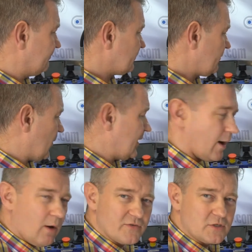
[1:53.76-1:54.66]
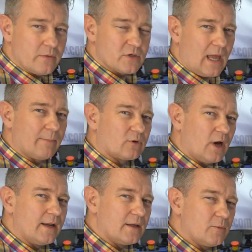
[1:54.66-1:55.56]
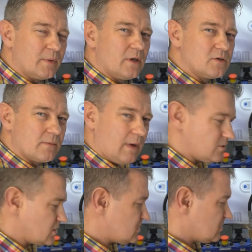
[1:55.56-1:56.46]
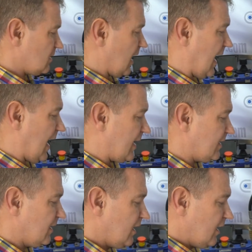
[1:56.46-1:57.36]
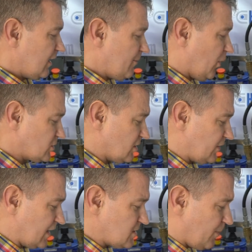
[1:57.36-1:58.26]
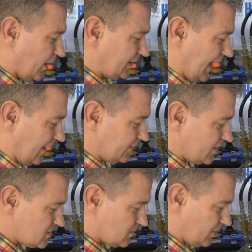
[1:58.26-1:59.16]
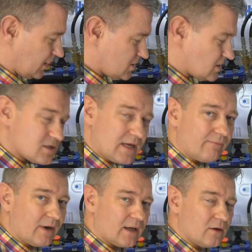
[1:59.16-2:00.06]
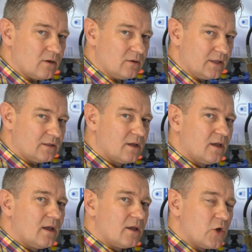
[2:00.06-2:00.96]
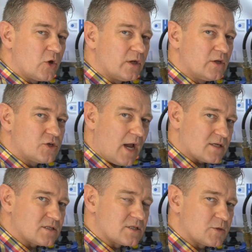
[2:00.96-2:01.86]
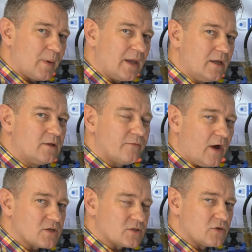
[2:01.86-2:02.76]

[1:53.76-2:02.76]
But we know obviously with a stump grinder you'll be using motors, and the important thing to point out is because of the Scanreco unit you can adjust the speed fast or